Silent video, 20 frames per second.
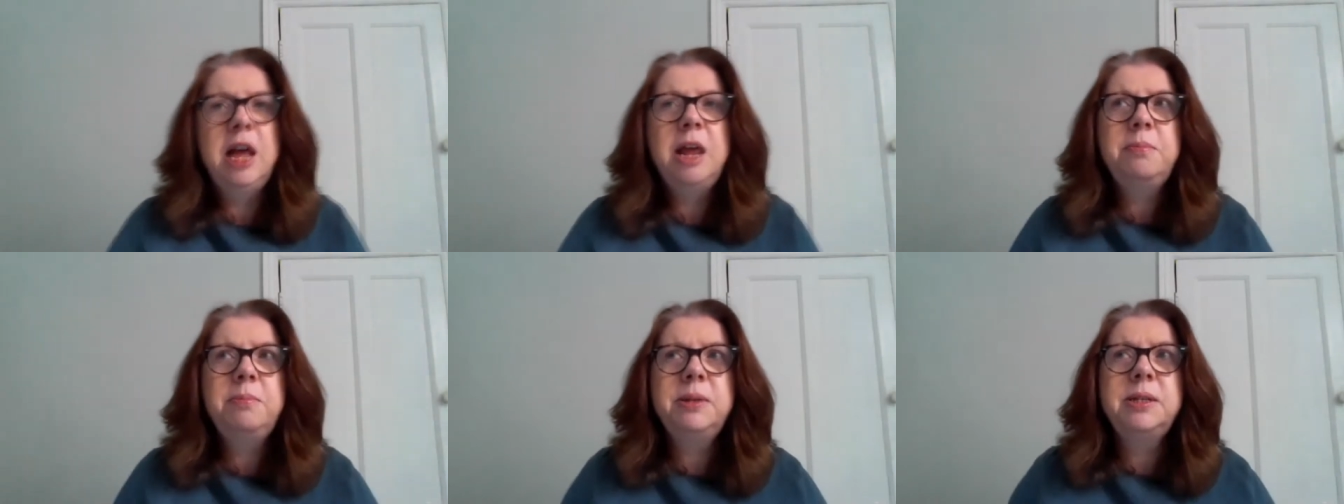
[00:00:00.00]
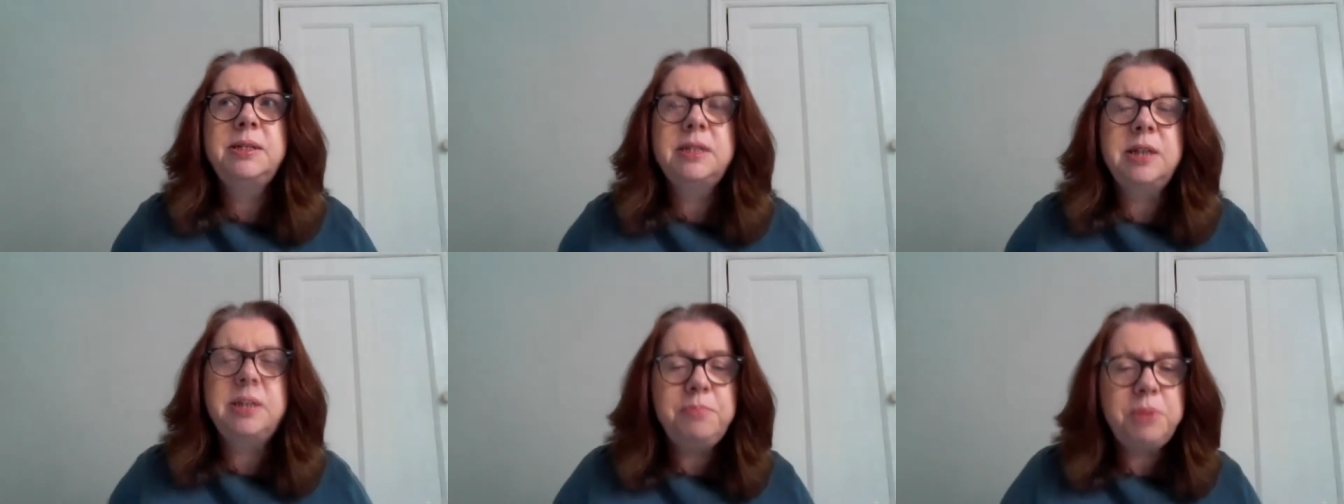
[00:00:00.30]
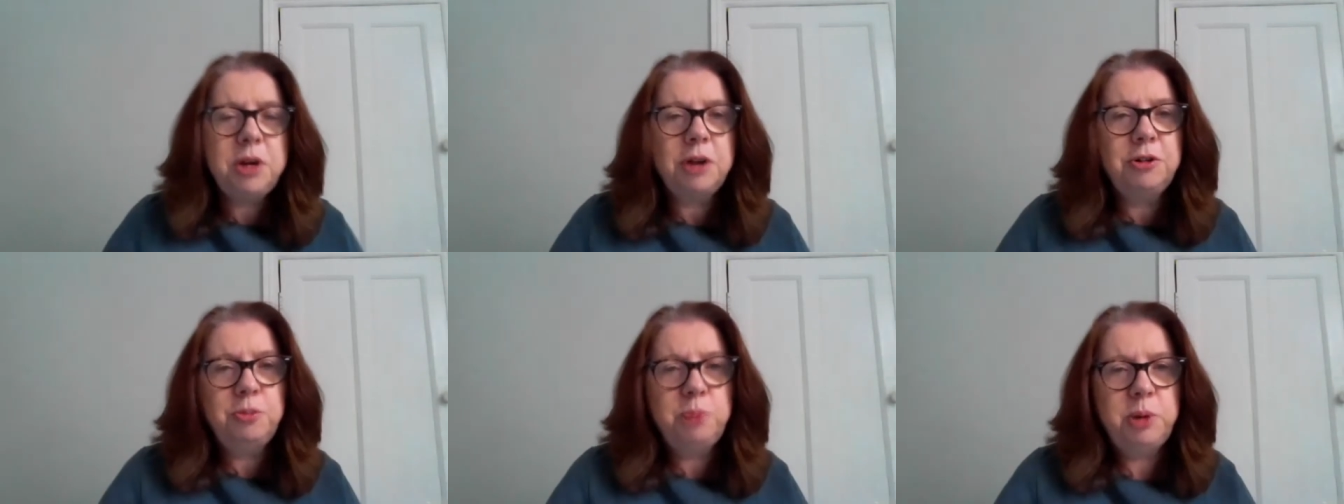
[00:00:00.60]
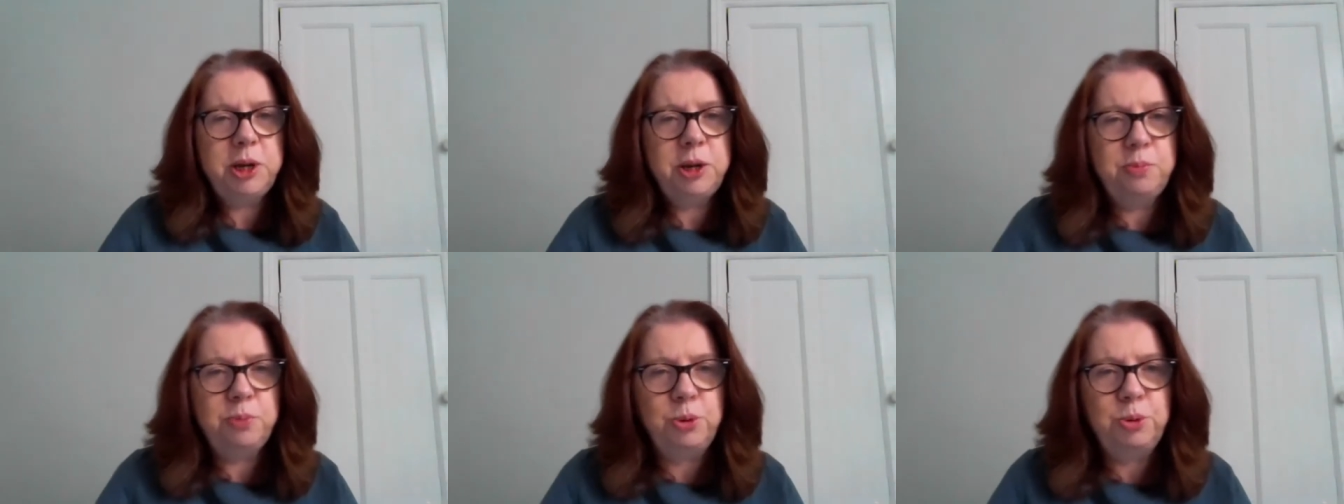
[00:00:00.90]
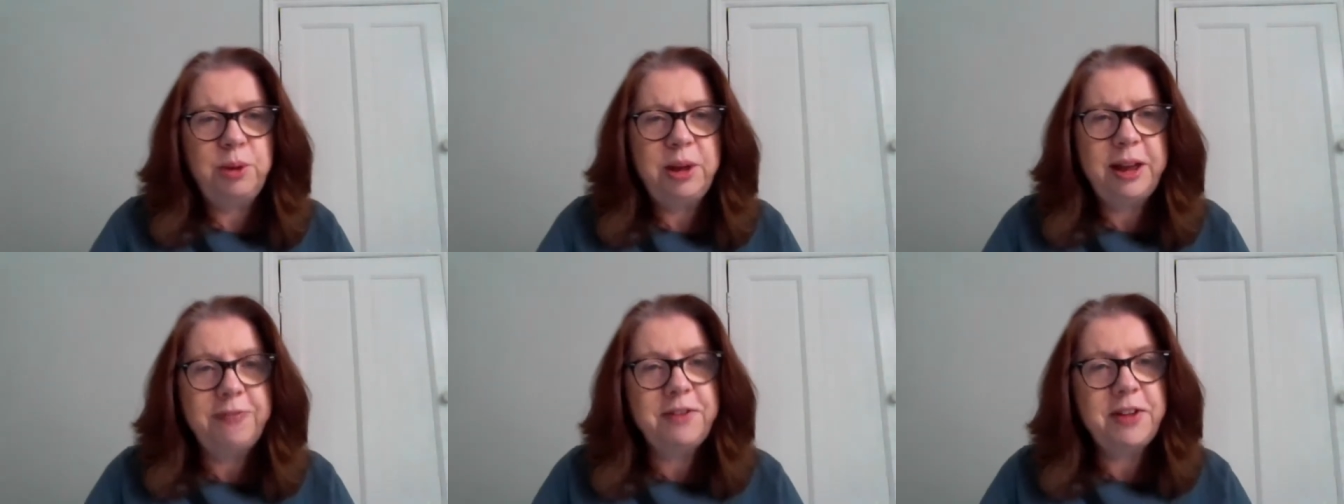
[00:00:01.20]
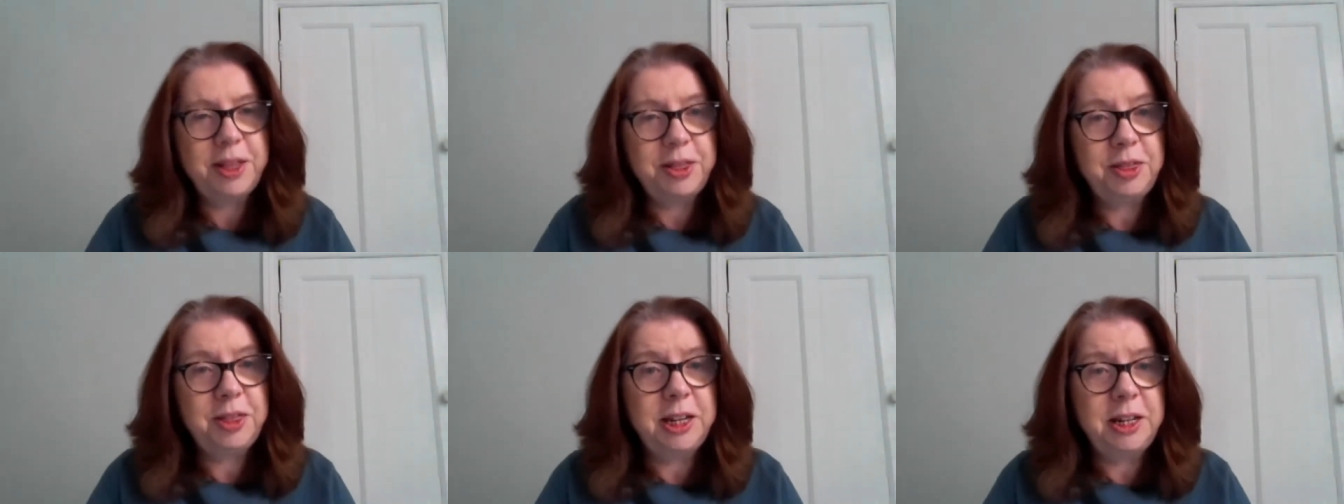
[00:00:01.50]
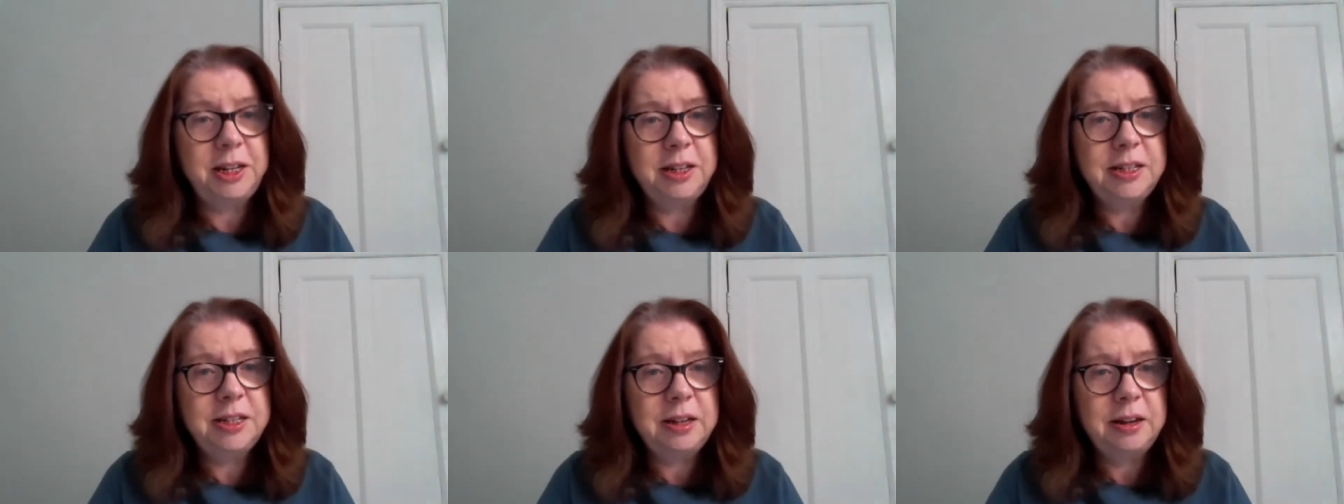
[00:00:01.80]
But some young people have had
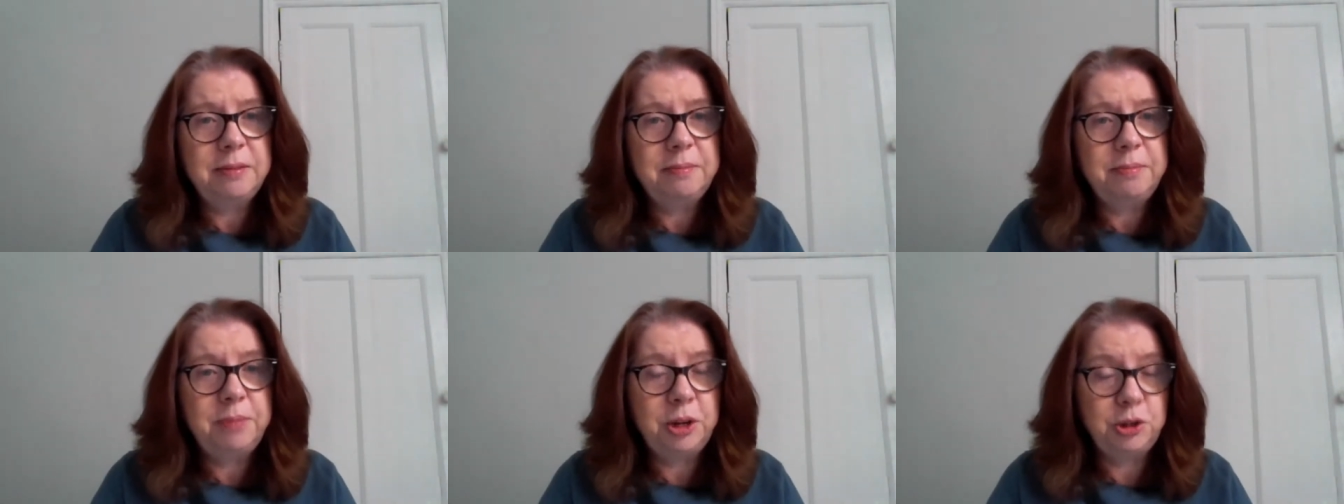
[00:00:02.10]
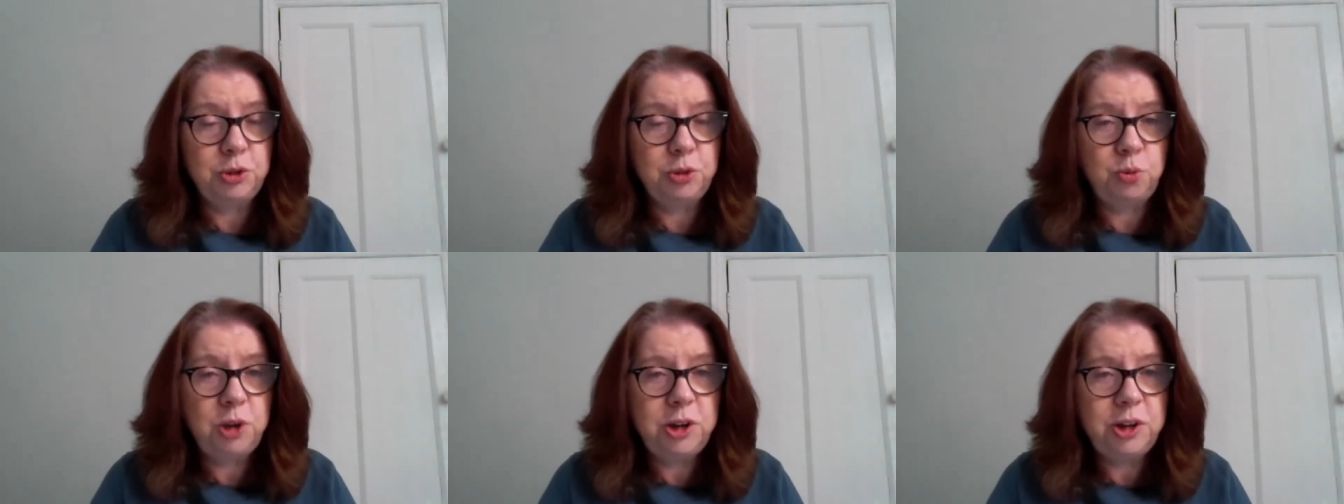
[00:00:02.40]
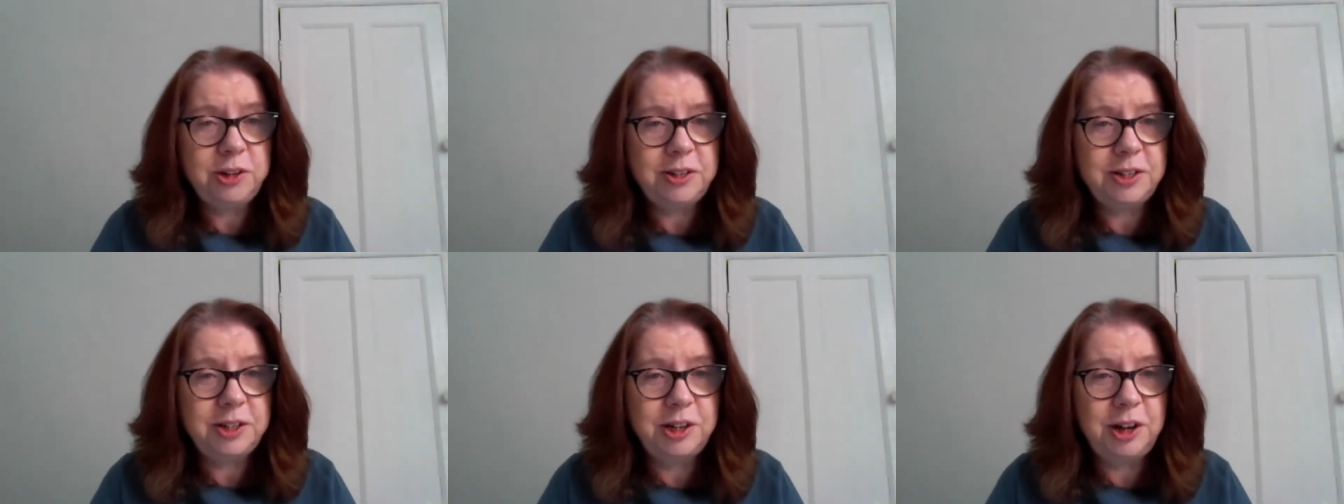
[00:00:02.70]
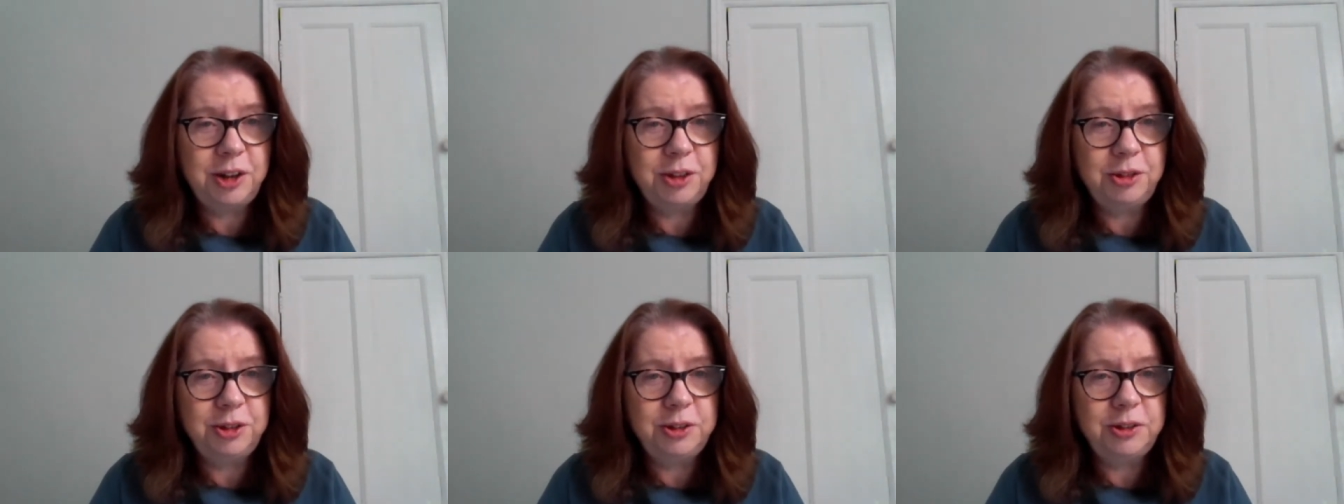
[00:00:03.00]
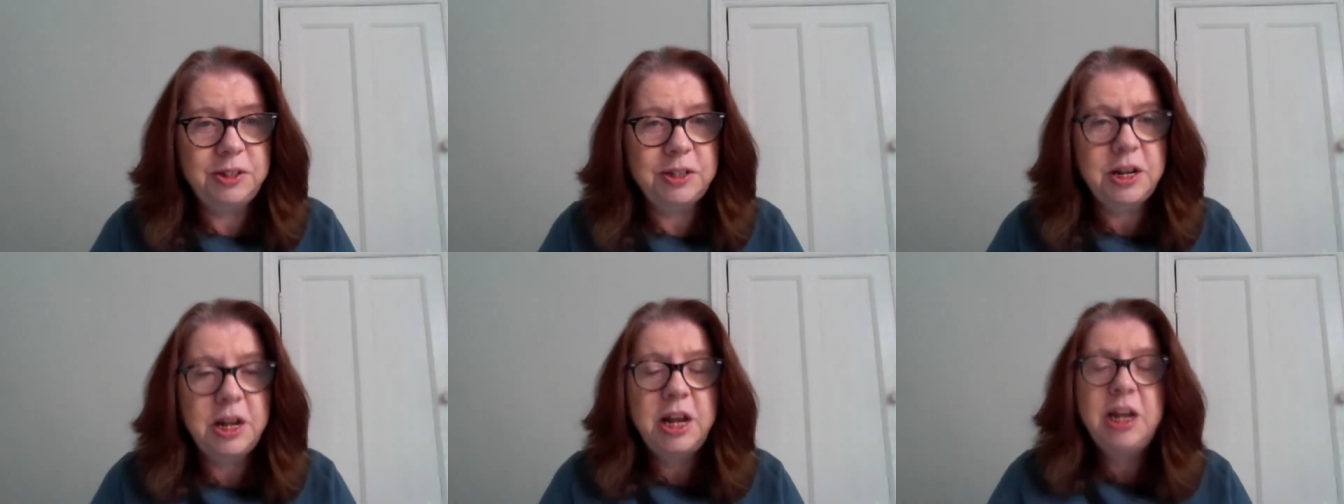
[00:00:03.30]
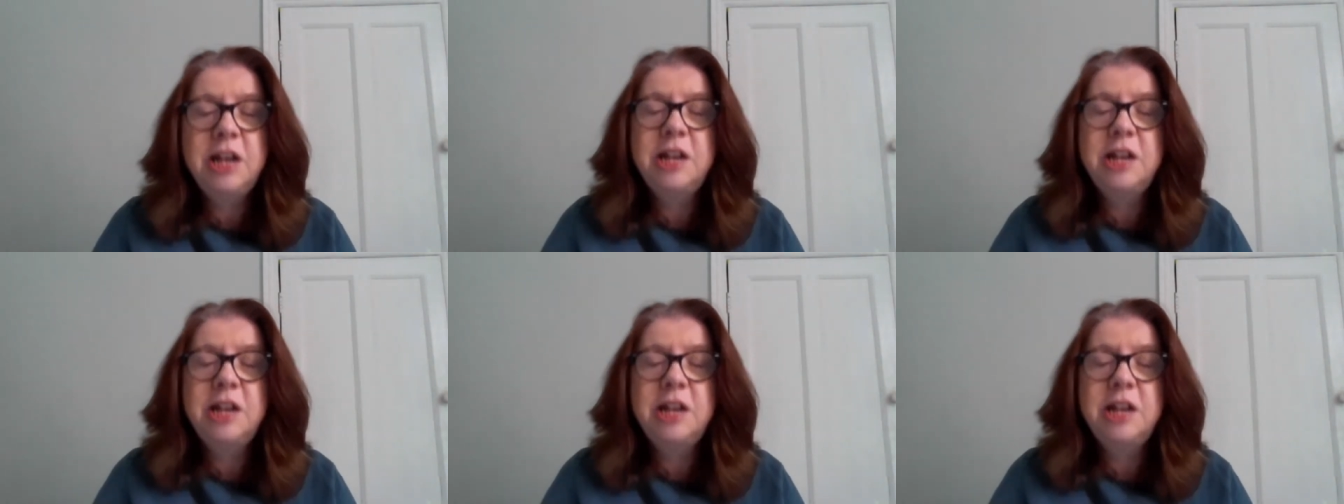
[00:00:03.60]
things much worse than others.